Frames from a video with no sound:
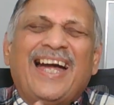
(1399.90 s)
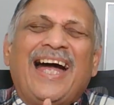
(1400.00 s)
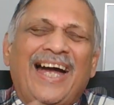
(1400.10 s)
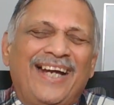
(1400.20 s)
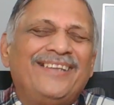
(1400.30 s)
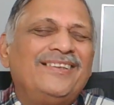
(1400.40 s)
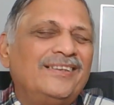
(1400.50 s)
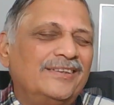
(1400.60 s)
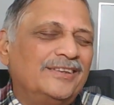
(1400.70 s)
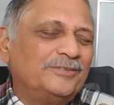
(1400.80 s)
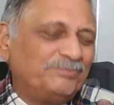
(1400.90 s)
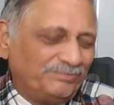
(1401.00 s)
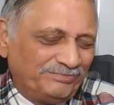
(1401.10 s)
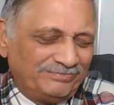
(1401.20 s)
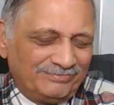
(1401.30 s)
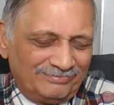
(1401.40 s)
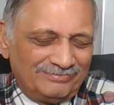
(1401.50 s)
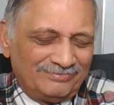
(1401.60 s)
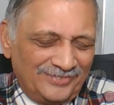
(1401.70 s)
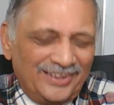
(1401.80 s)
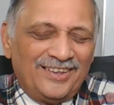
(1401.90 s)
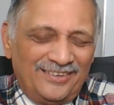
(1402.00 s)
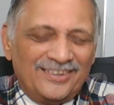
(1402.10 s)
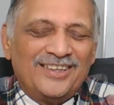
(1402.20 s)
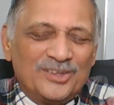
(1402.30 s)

And there